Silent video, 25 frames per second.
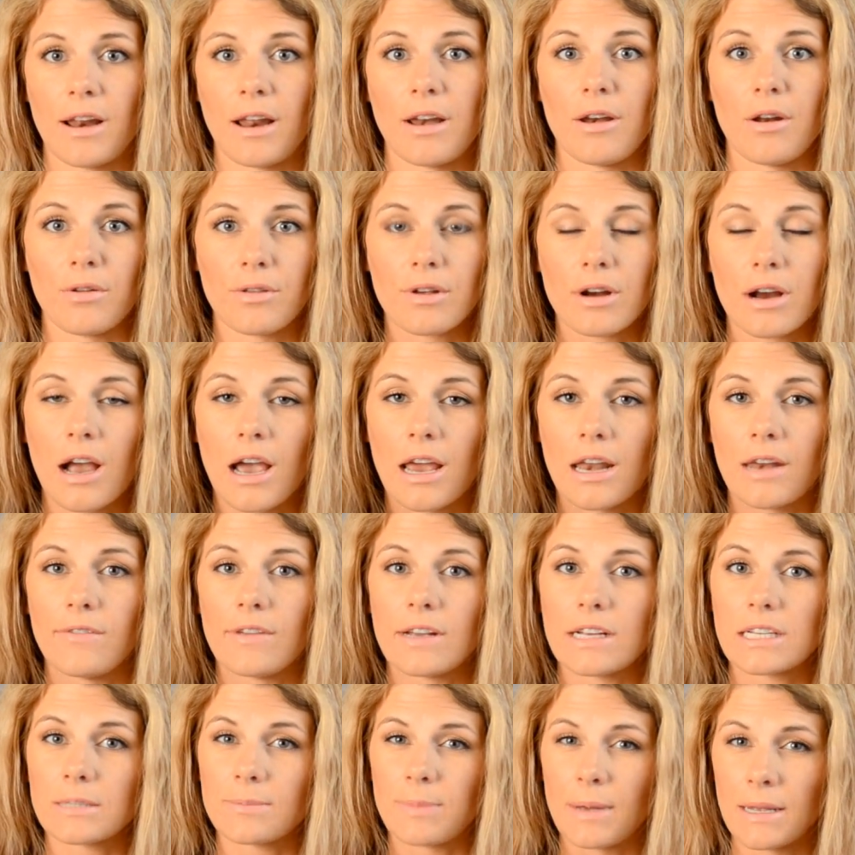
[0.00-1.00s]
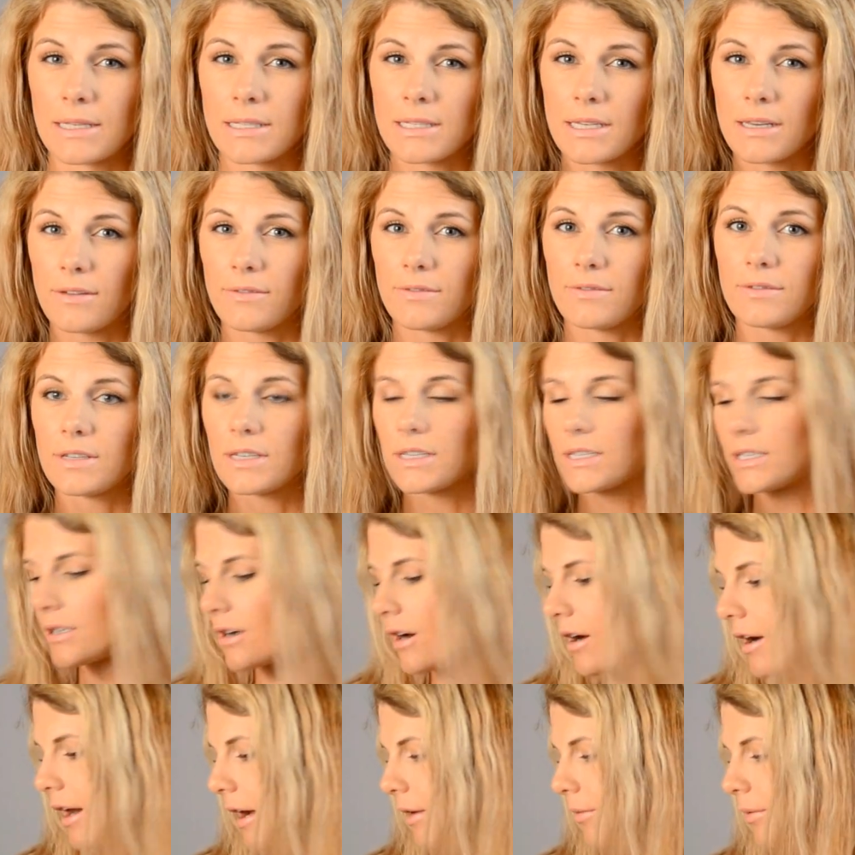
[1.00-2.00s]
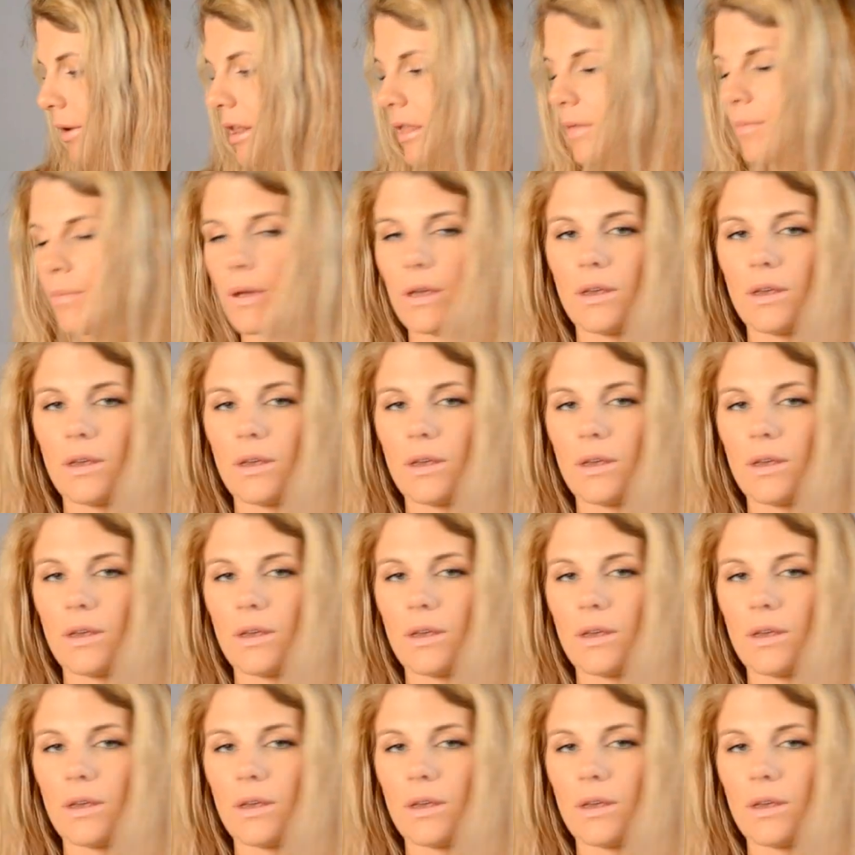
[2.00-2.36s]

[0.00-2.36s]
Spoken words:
I know they're kind of expensive to start out with,